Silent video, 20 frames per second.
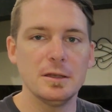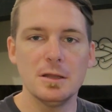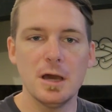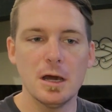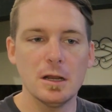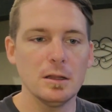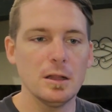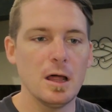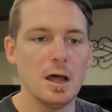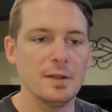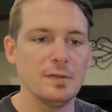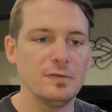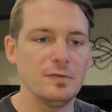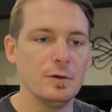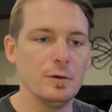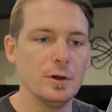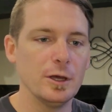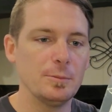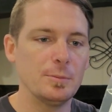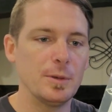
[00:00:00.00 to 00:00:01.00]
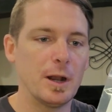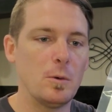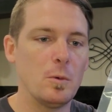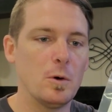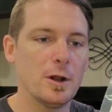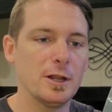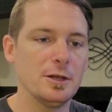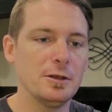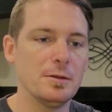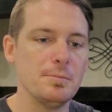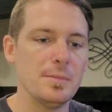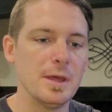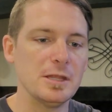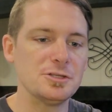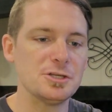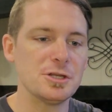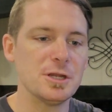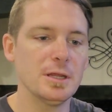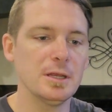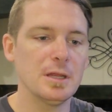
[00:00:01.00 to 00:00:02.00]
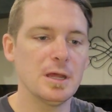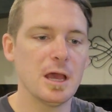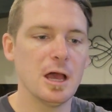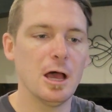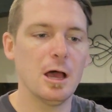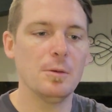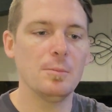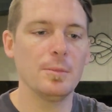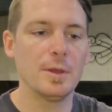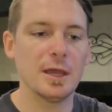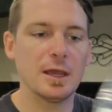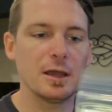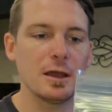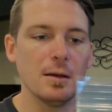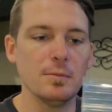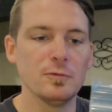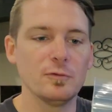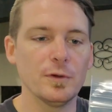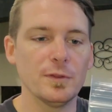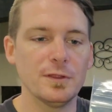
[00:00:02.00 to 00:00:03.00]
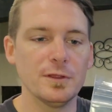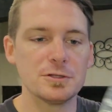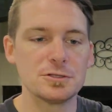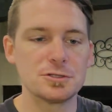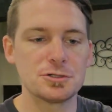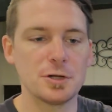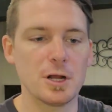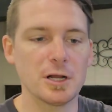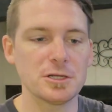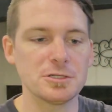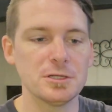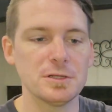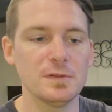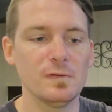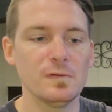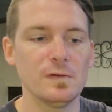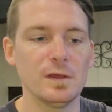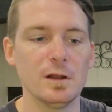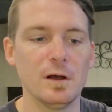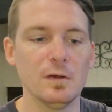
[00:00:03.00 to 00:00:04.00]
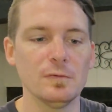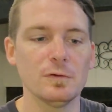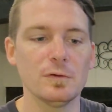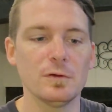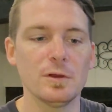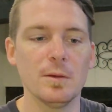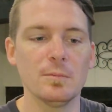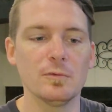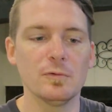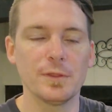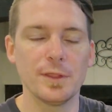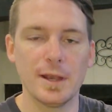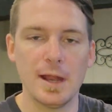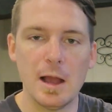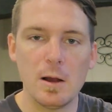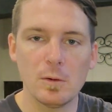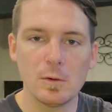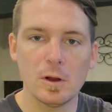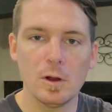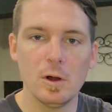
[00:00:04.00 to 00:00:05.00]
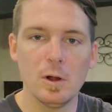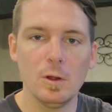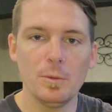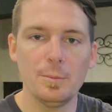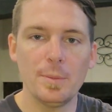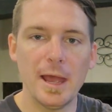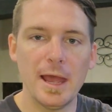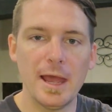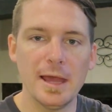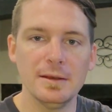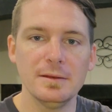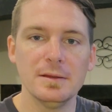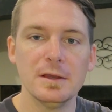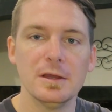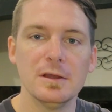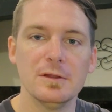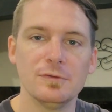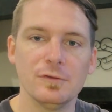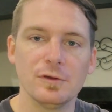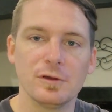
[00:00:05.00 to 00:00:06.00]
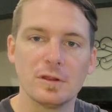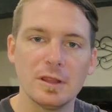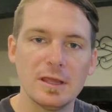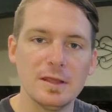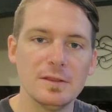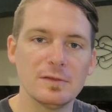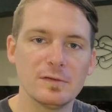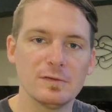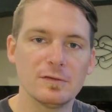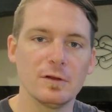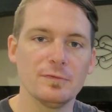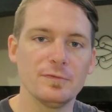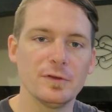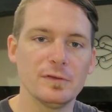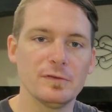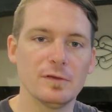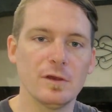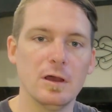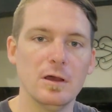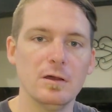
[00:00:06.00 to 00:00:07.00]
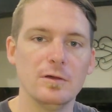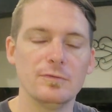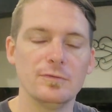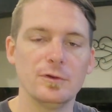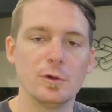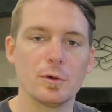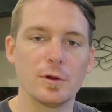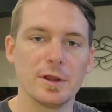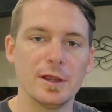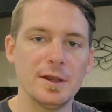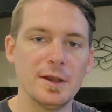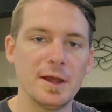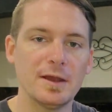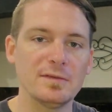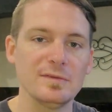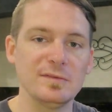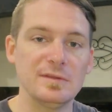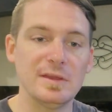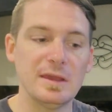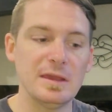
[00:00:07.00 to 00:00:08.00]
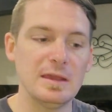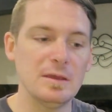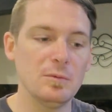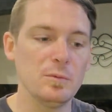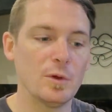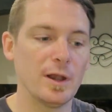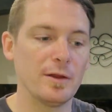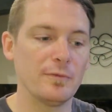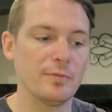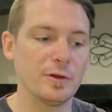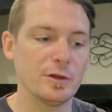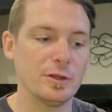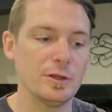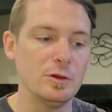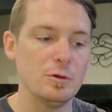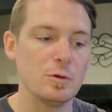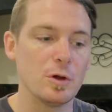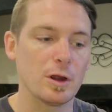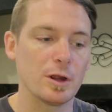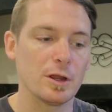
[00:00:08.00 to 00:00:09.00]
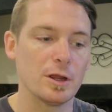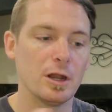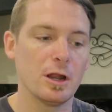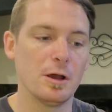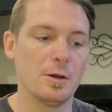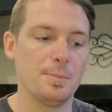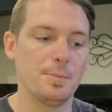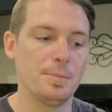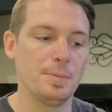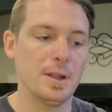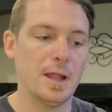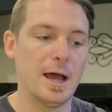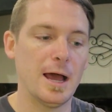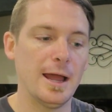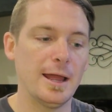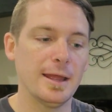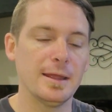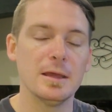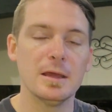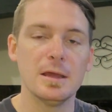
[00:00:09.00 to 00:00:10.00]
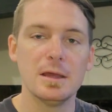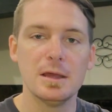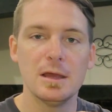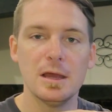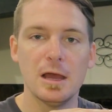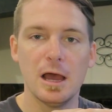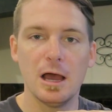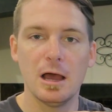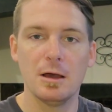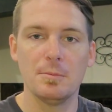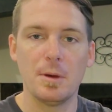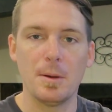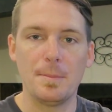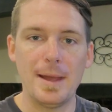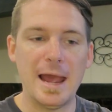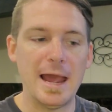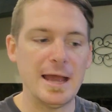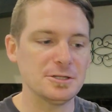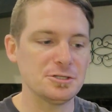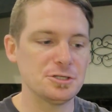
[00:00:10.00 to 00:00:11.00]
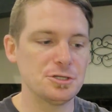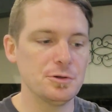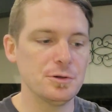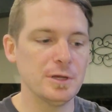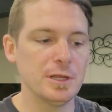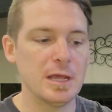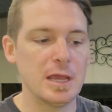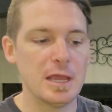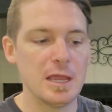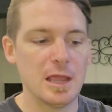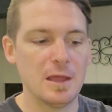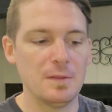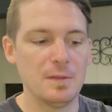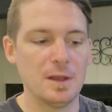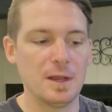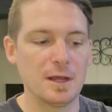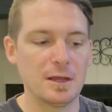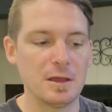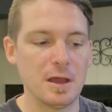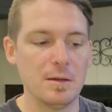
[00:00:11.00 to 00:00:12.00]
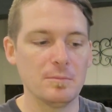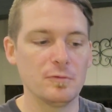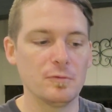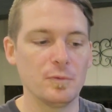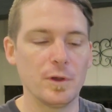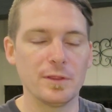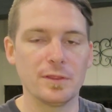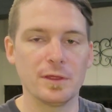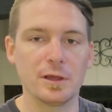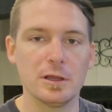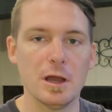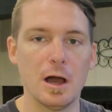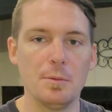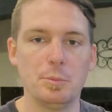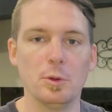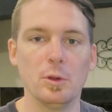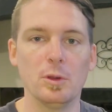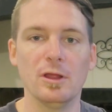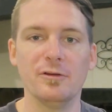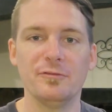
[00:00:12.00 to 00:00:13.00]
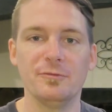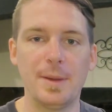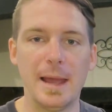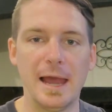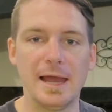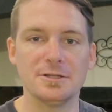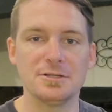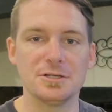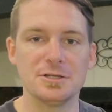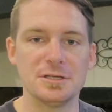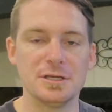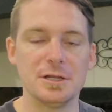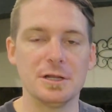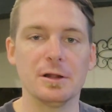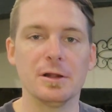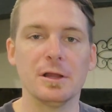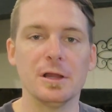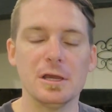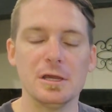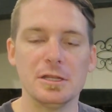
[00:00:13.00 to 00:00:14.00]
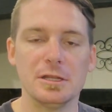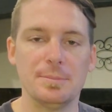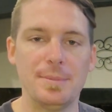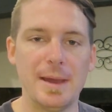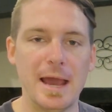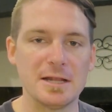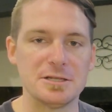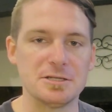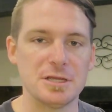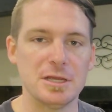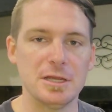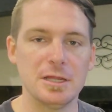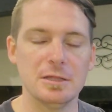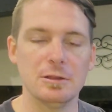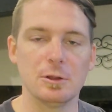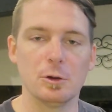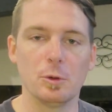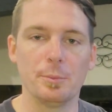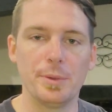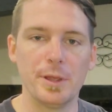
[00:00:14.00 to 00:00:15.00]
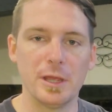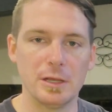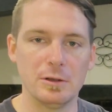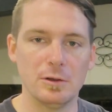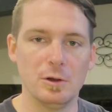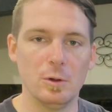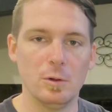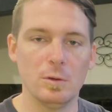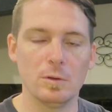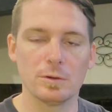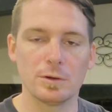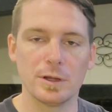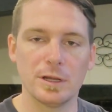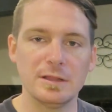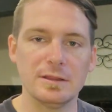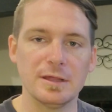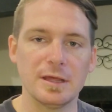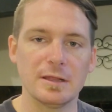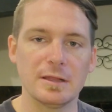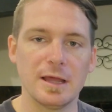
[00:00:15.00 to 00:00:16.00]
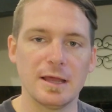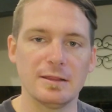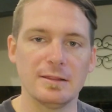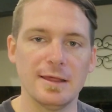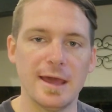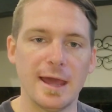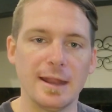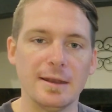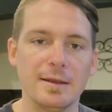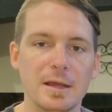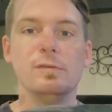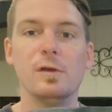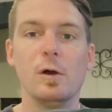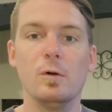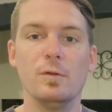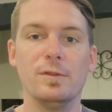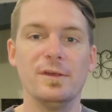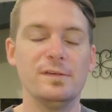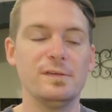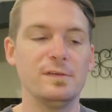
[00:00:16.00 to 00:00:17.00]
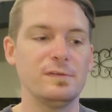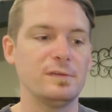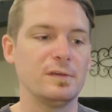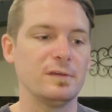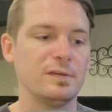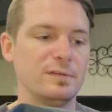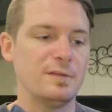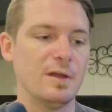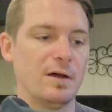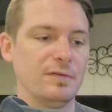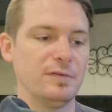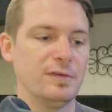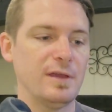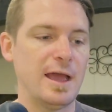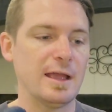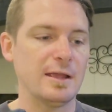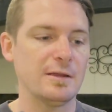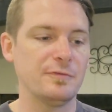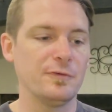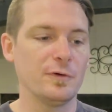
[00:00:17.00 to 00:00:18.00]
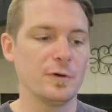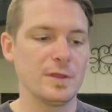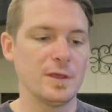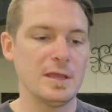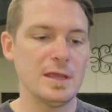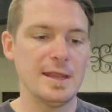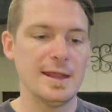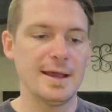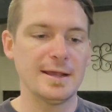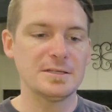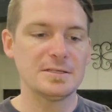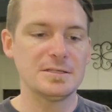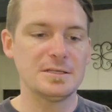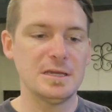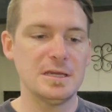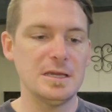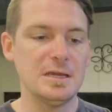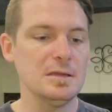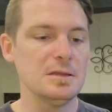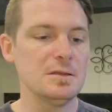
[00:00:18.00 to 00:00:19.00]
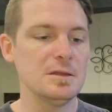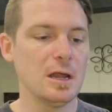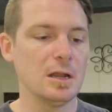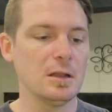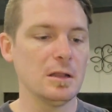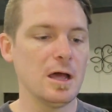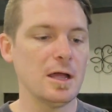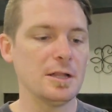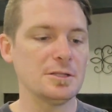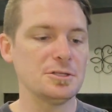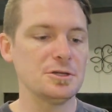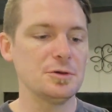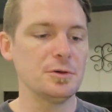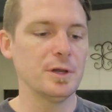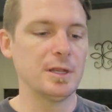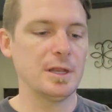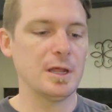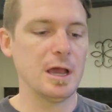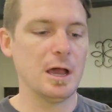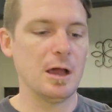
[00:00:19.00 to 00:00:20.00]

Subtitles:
Not a lot to it, but I wanted to mention it. It comes with instructions. It also comes with an alcohol pad to clean the surface of your NXT whenever you are gonna apply a patch to it, and then it comes with a couple of patches here to patch any little pinhole or anything like that. So this is the stuff sack for the NXT. Not a lot to it.